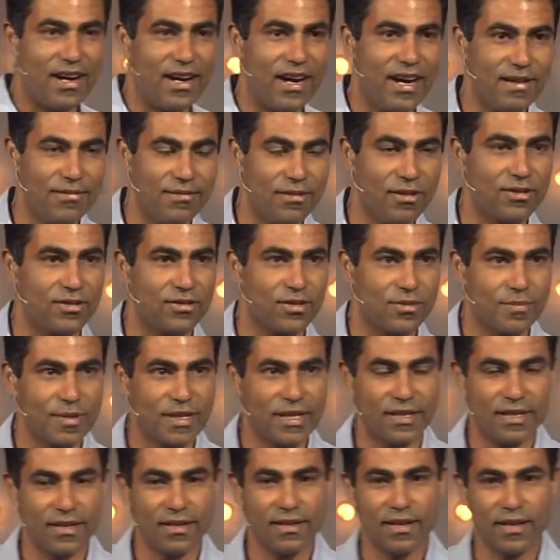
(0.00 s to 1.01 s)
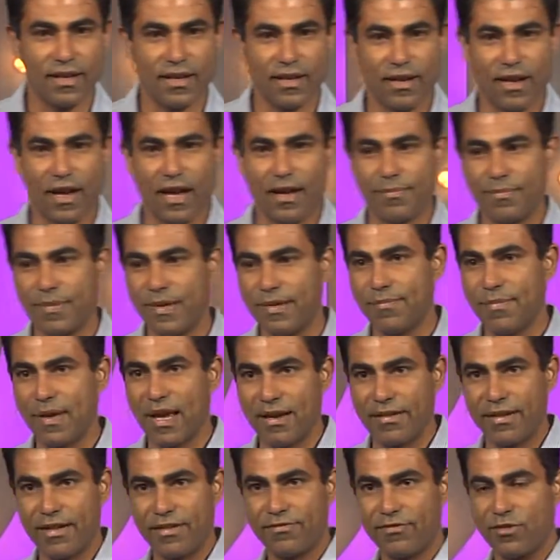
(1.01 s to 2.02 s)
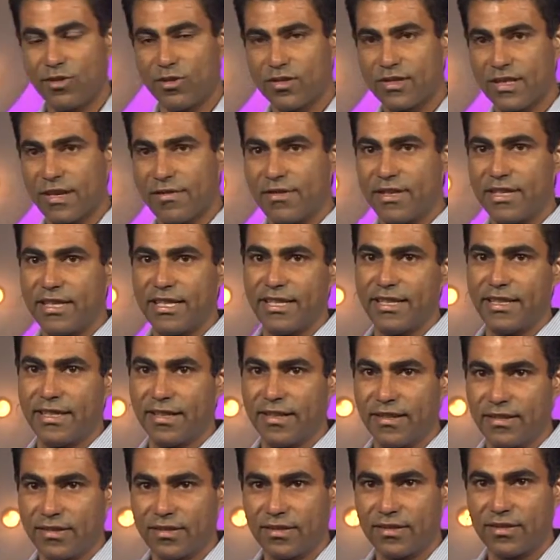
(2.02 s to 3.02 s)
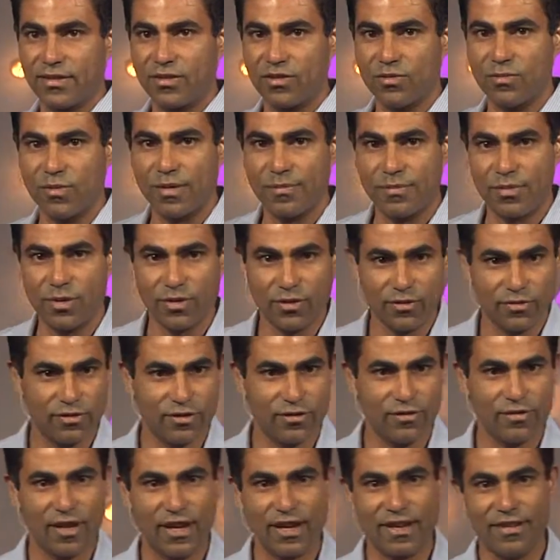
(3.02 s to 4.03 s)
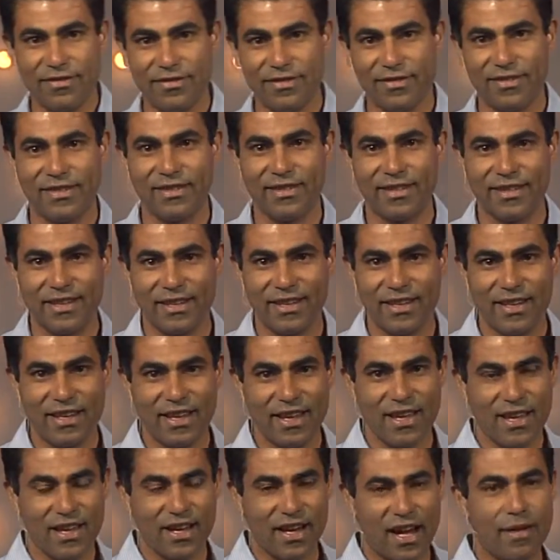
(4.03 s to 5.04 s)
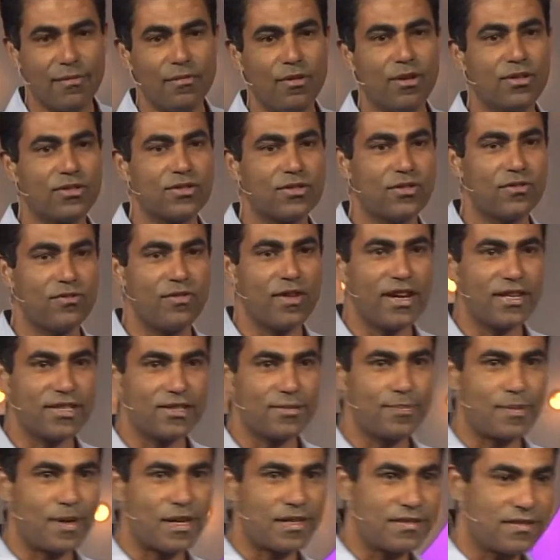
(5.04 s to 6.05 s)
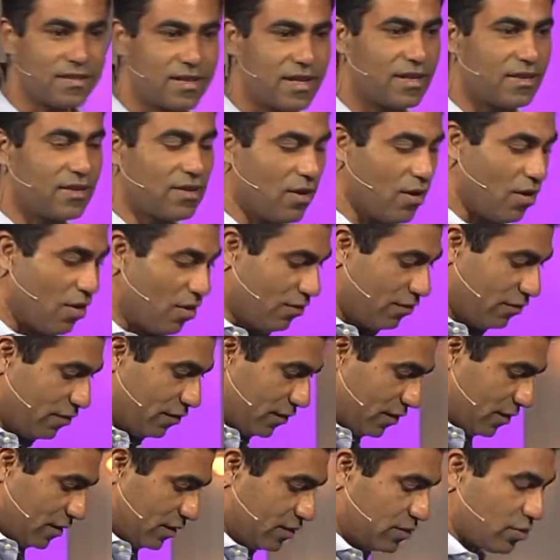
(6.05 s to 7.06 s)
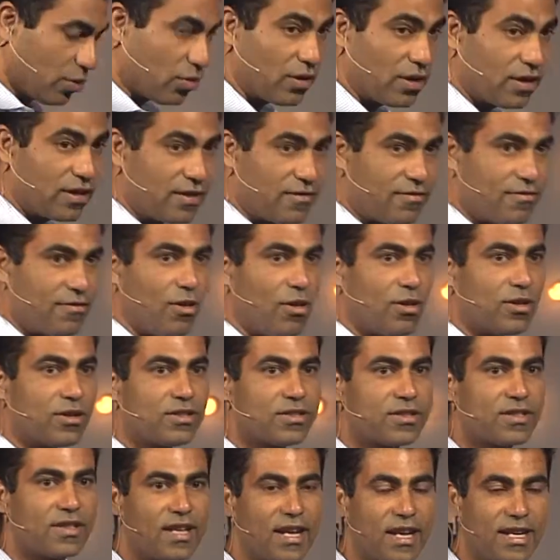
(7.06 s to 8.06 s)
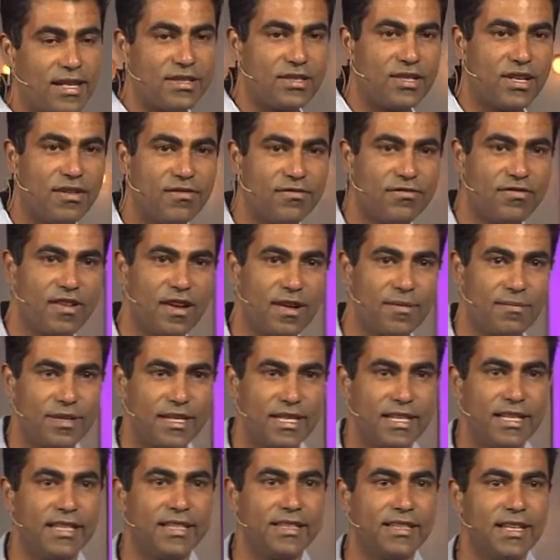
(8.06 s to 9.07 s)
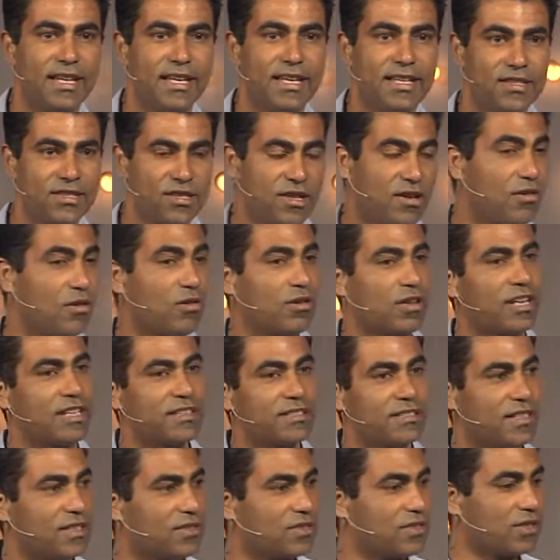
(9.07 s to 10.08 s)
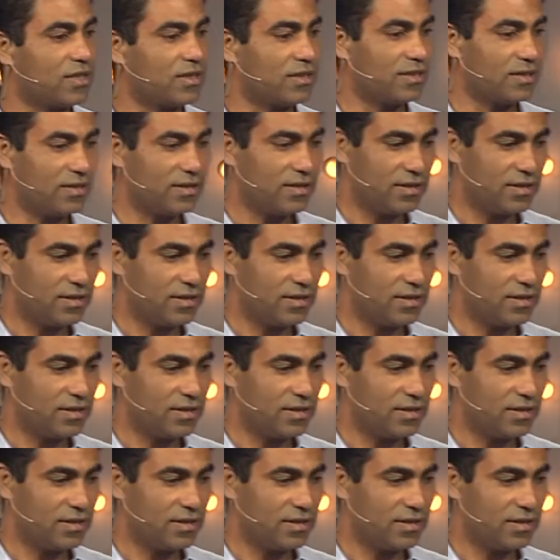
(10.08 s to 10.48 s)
I've also been, I've been married for 17 years to my beautiful wife. I'm also vice president of Total Rewards at JM Family in the HR organization.